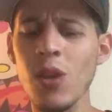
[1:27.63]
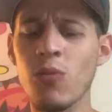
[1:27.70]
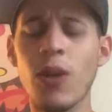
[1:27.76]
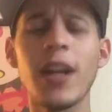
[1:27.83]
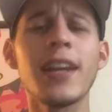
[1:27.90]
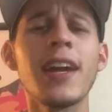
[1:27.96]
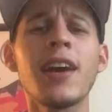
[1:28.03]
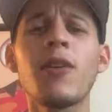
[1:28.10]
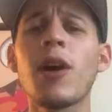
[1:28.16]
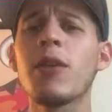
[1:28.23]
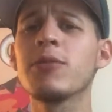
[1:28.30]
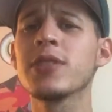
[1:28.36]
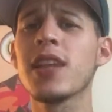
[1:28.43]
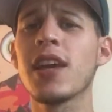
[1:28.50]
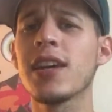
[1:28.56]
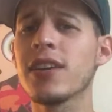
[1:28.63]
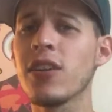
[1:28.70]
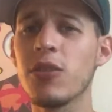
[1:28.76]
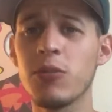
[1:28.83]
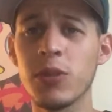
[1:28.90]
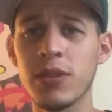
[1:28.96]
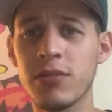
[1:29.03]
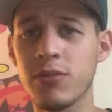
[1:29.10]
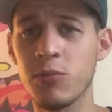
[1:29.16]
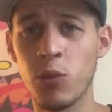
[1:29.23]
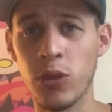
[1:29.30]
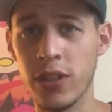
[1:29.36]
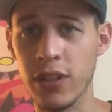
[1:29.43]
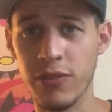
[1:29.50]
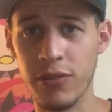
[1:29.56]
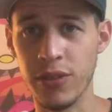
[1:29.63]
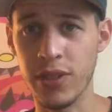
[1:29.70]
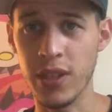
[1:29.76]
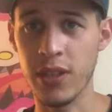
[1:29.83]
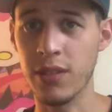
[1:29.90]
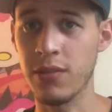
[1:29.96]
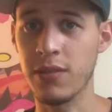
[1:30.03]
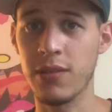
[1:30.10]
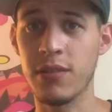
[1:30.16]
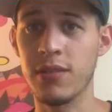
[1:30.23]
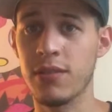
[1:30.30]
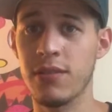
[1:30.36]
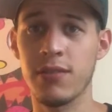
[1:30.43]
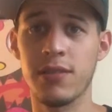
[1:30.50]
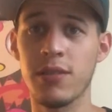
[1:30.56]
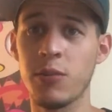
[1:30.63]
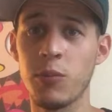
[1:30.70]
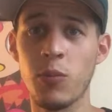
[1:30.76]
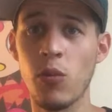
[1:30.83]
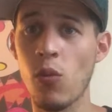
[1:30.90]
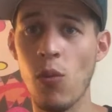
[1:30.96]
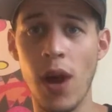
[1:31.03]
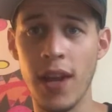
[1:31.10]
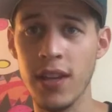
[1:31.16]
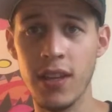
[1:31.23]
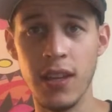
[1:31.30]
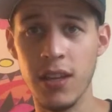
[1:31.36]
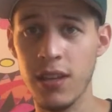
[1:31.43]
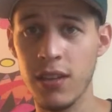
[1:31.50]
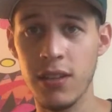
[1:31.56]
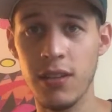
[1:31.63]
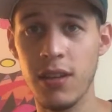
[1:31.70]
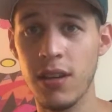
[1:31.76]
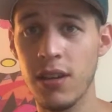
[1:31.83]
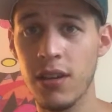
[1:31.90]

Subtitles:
right now I was like, yo, what's more different than some white kid,